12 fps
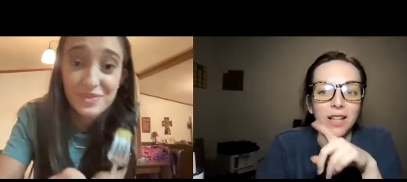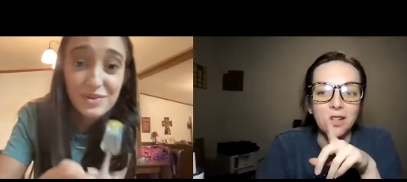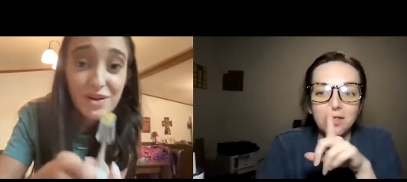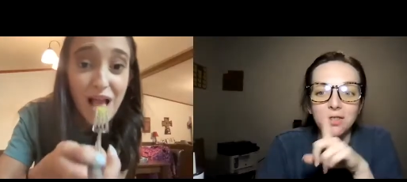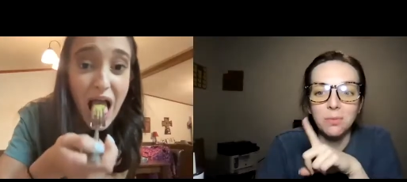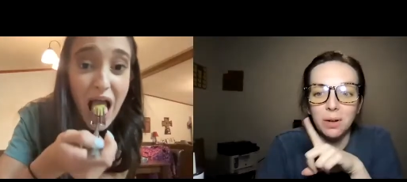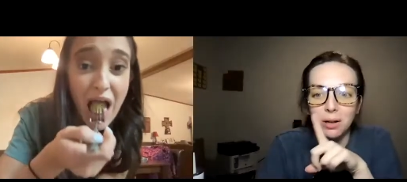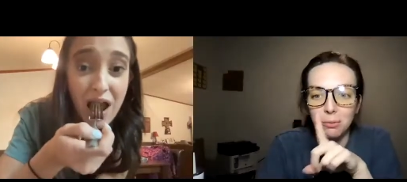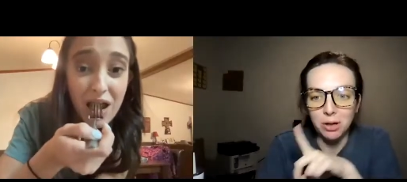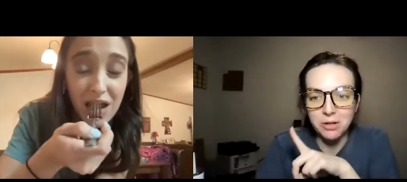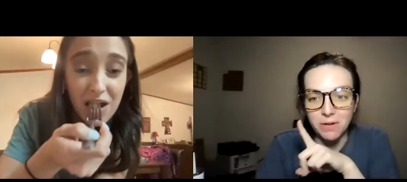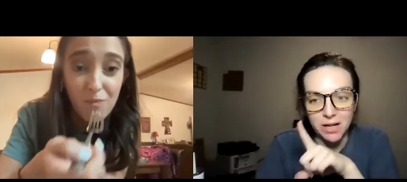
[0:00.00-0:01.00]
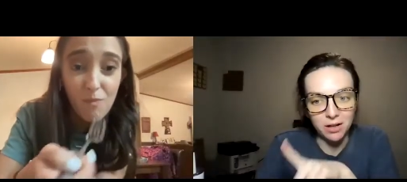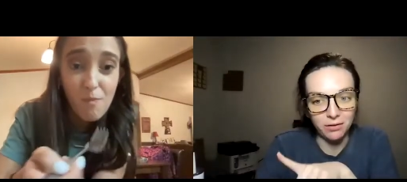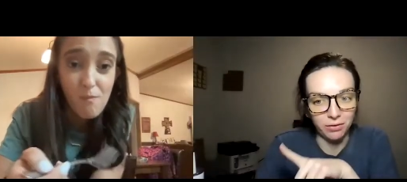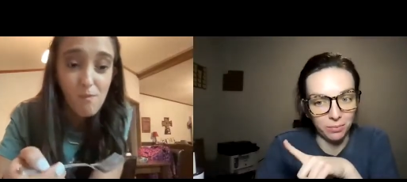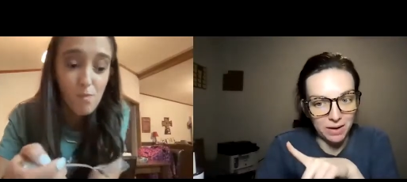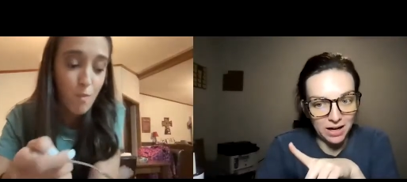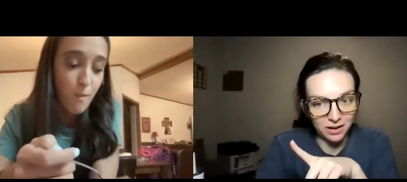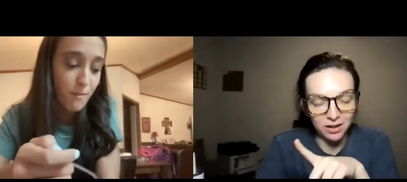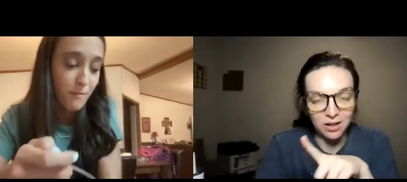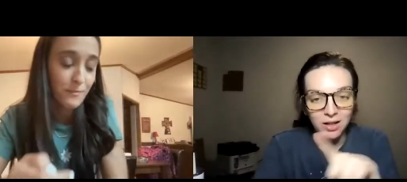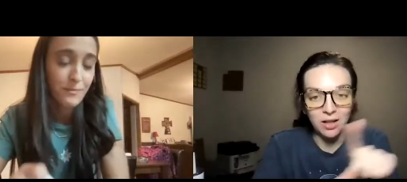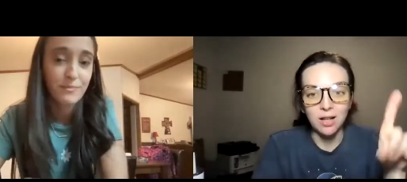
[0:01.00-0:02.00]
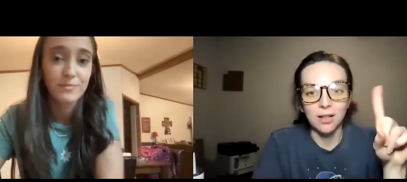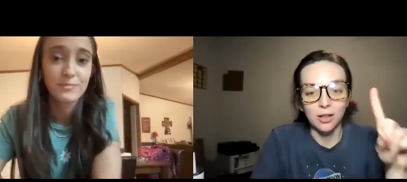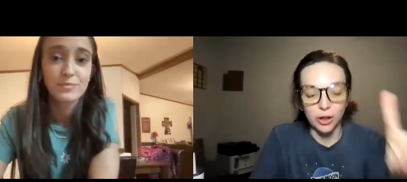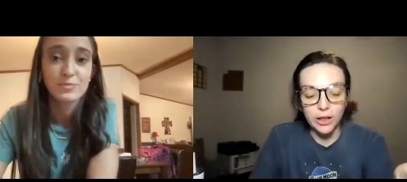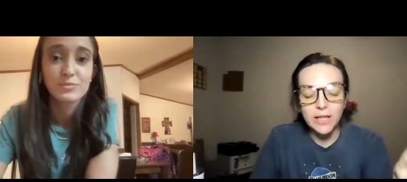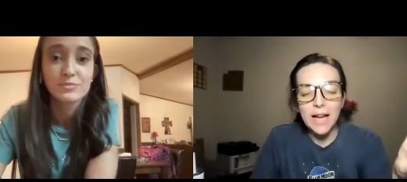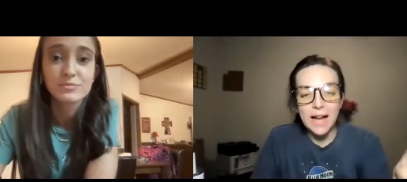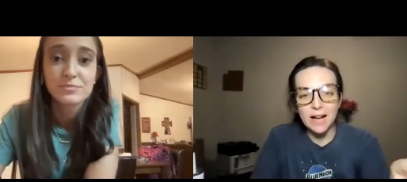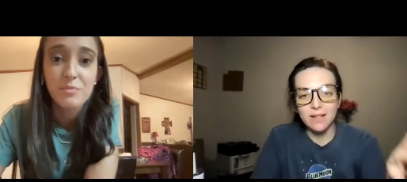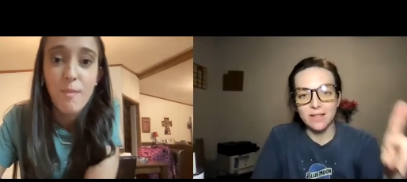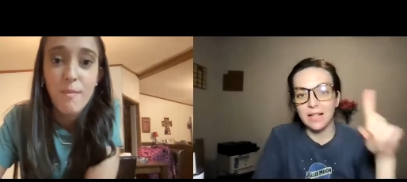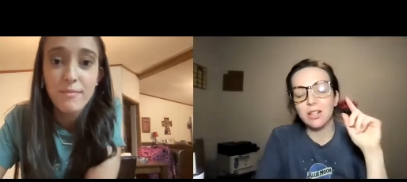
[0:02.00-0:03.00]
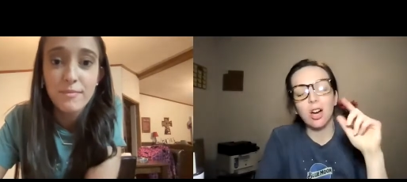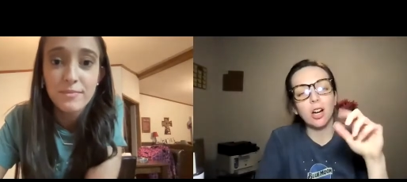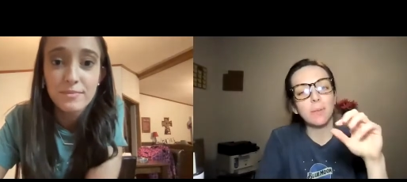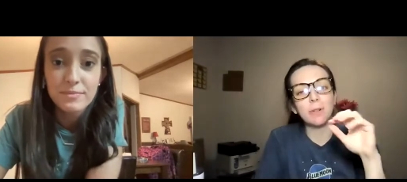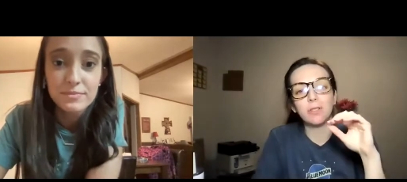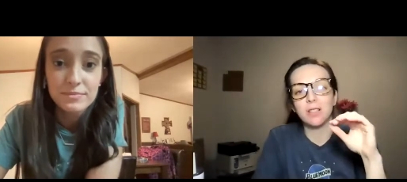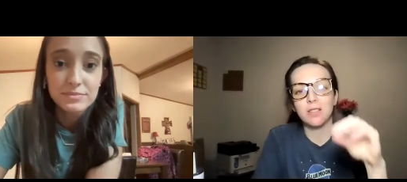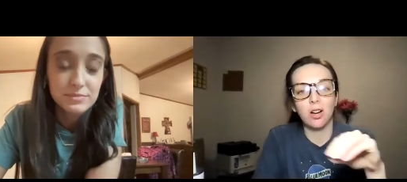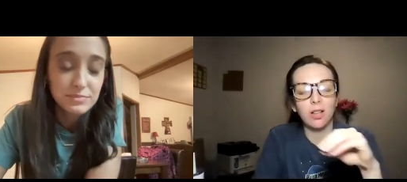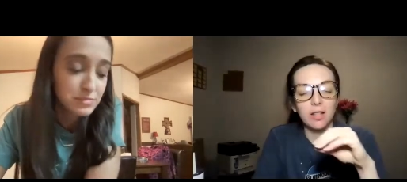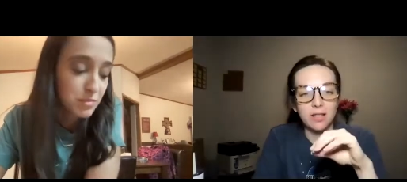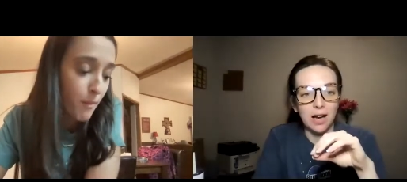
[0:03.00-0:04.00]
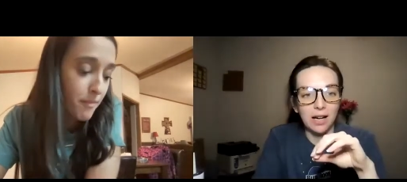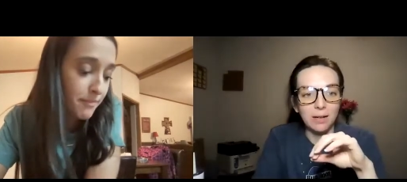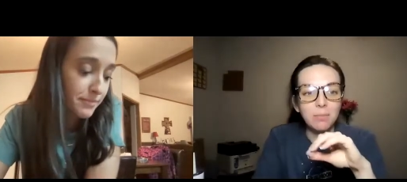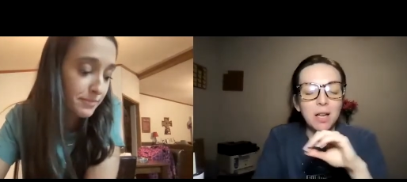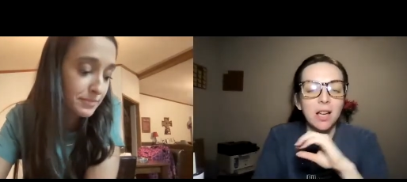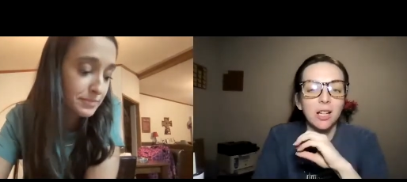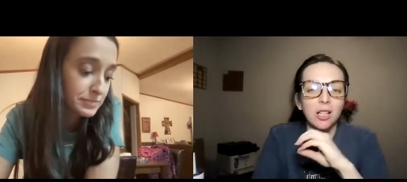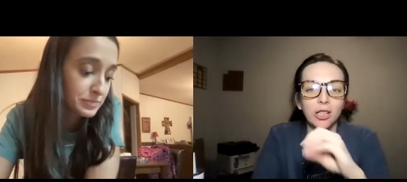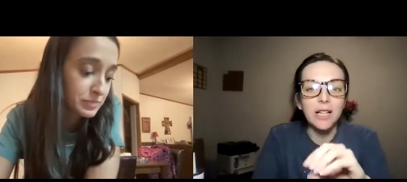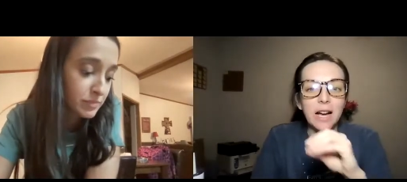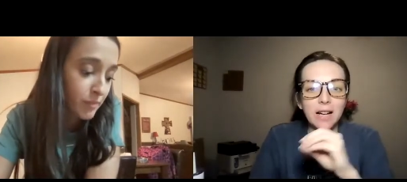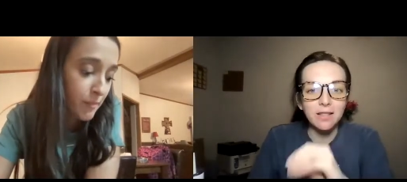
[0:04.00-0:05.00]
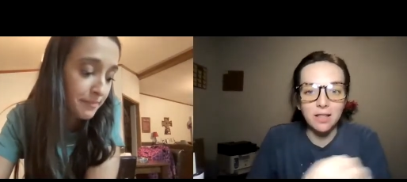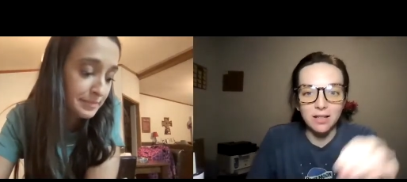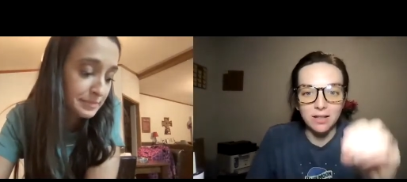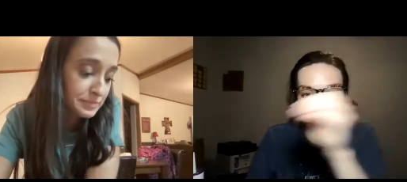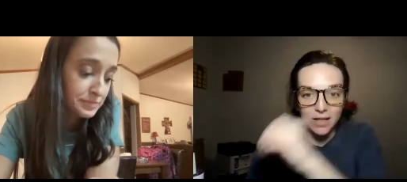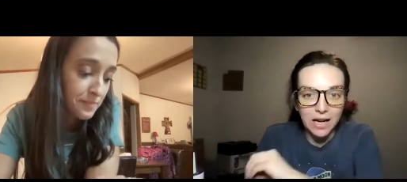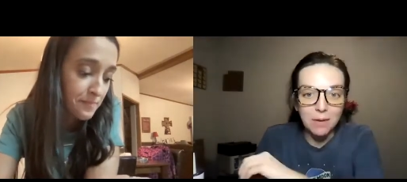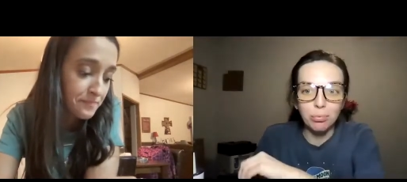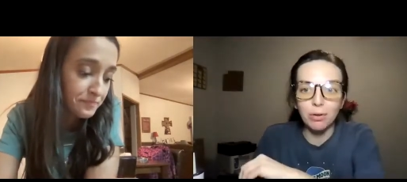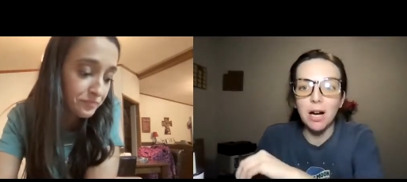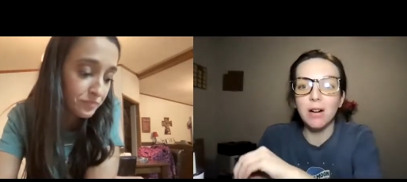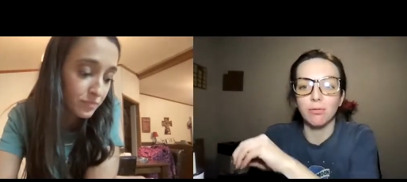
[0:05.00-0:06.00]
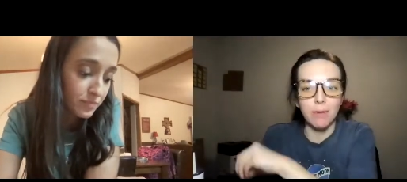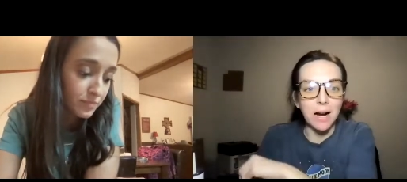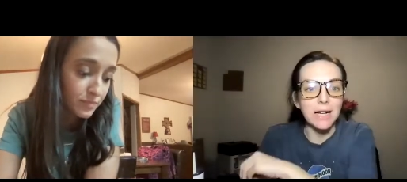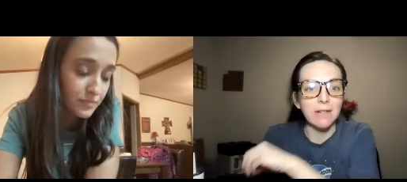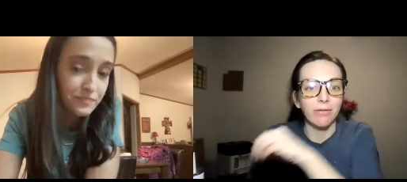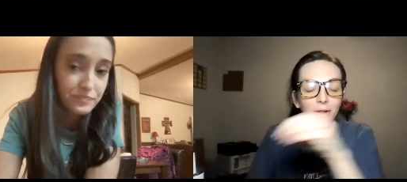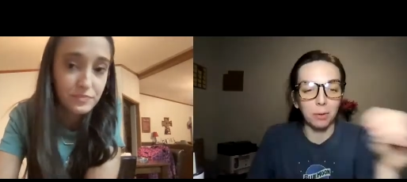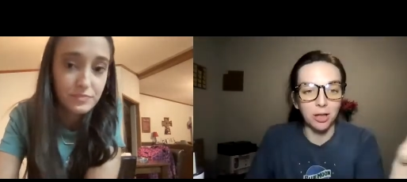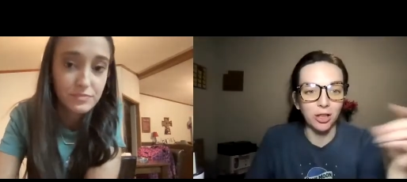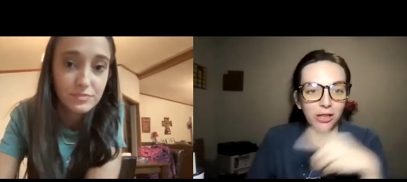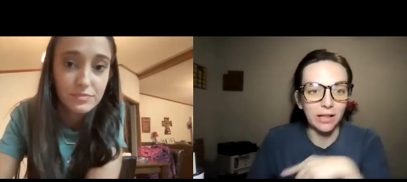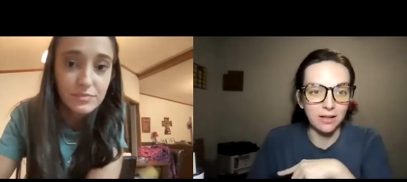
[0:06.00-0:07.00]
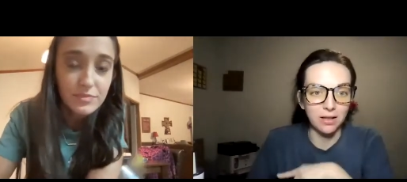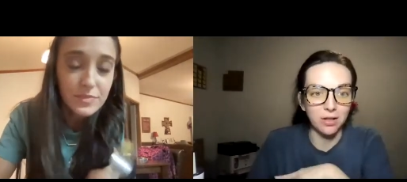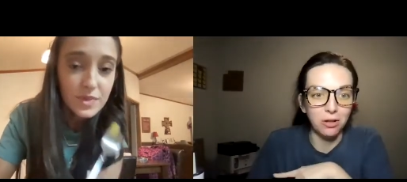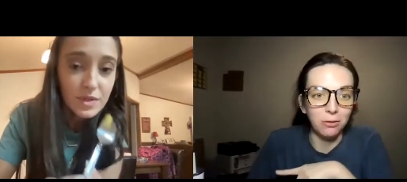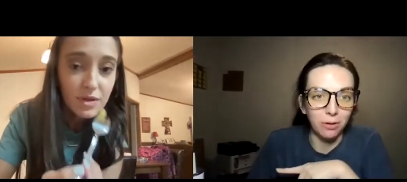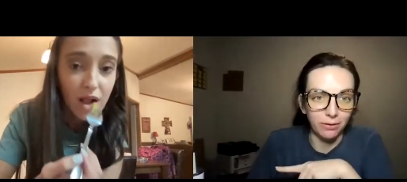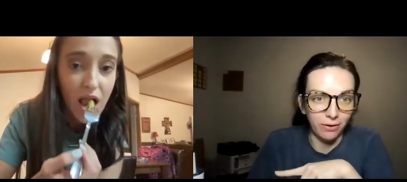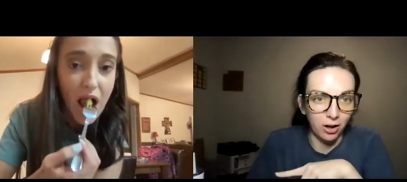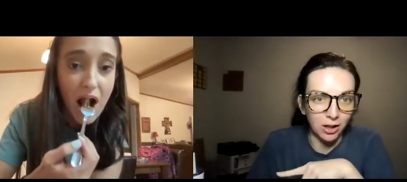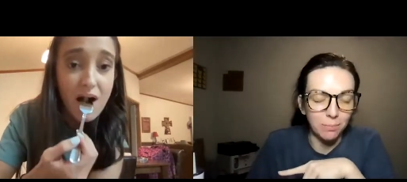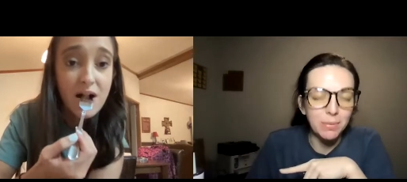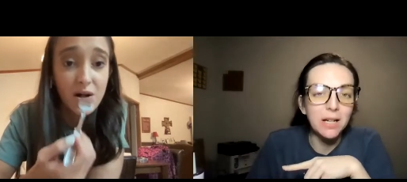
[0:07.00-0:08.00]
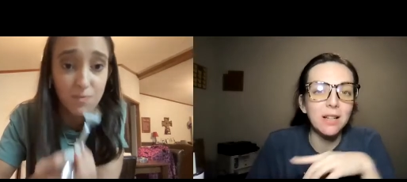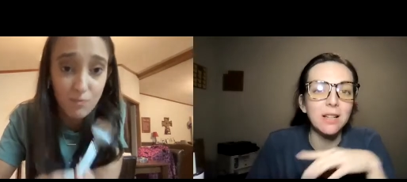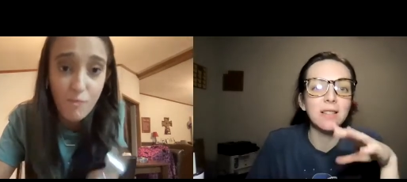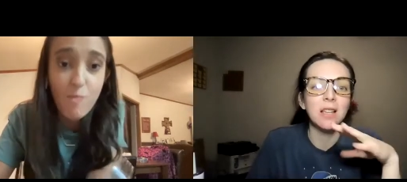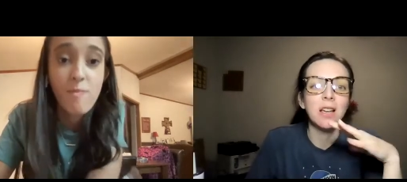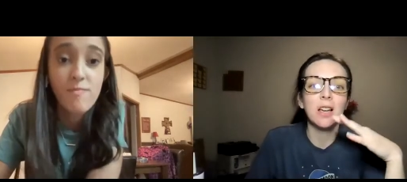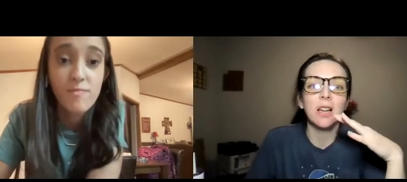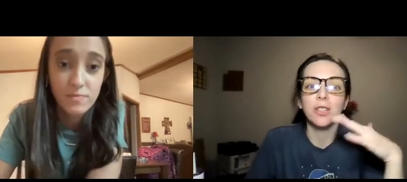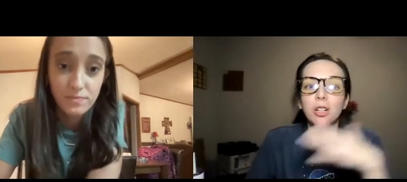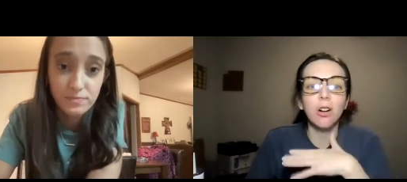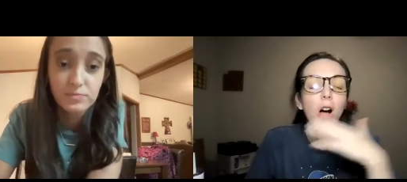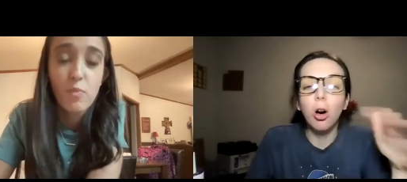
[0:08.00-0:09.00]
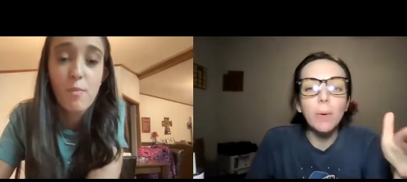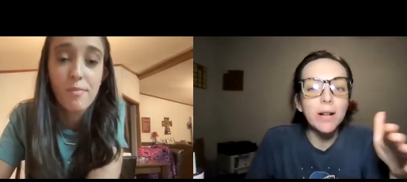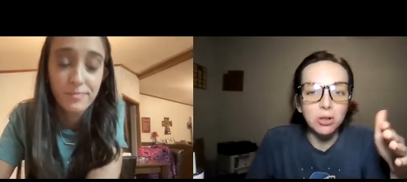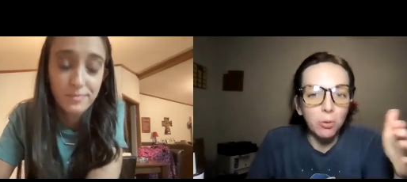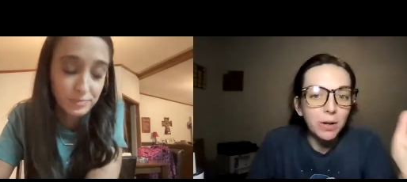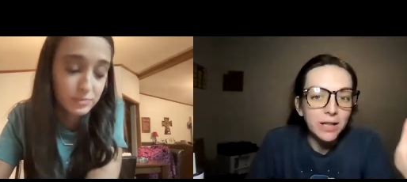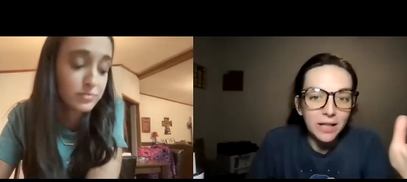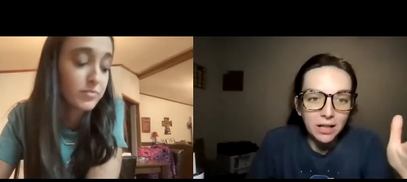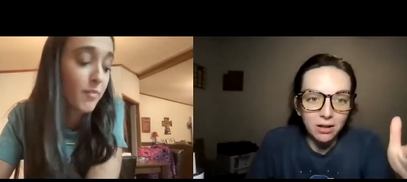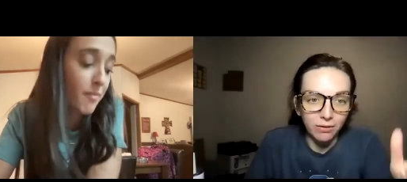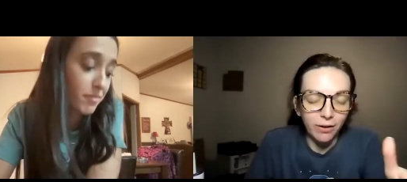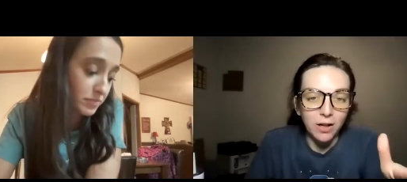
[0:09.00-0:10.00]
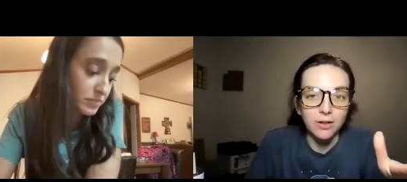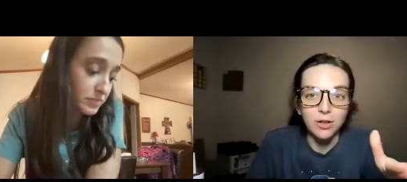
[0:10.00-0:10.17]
Speaker 1: here's what I want you to hear from that. She has, and I talk about this all the time, she has an escape route ready for when she gets into her funk because you're always going to get into funks.